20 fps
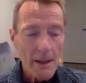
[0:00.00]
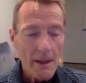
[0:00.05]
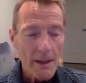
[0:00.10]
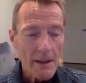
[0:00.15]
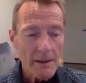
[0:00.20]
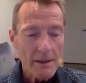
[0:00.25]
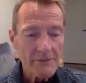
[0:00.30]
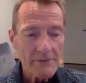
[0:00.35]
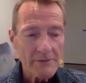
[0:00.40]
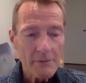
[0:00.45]

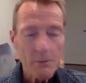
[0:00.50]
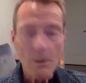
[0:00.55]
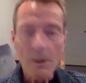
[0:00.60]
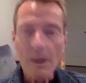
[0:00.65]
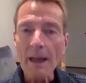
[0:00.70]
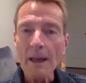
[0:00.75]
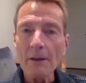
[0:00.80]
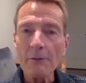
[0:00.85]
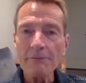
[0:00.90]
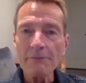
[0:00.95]
And I said,
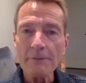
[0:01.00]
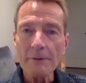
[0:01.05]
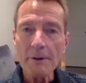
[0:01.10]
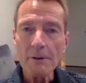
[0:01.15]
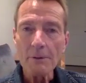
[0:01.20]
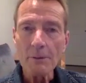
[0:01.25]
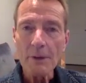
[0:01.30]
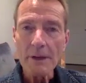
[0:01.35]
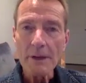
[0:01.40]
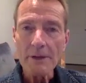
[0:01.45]
how far
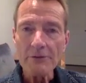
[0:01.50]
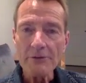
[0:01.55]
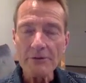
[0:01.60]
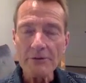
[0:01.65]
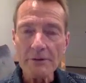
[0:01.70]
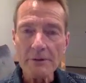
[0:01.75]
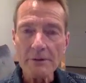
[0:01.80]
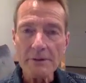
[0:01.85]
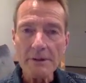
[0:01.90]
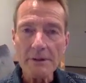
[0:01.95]
away is
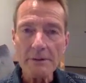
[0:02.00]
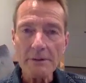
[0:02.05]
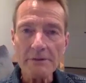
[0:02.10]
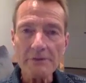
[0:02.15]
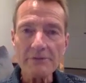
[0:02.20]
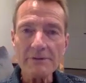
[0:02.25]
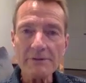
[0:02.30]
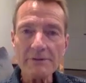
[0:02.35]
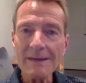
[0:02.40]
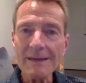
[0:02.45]
your
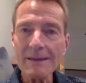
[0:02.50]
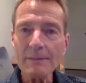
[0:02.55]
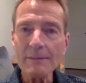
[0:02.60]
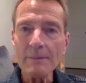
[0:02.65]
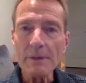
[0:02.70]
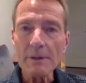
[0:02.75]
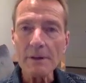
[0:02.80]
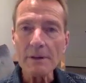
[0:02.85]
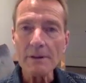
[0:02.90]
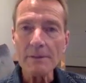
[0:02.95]
nearest
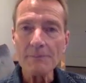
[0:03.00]
neighbor?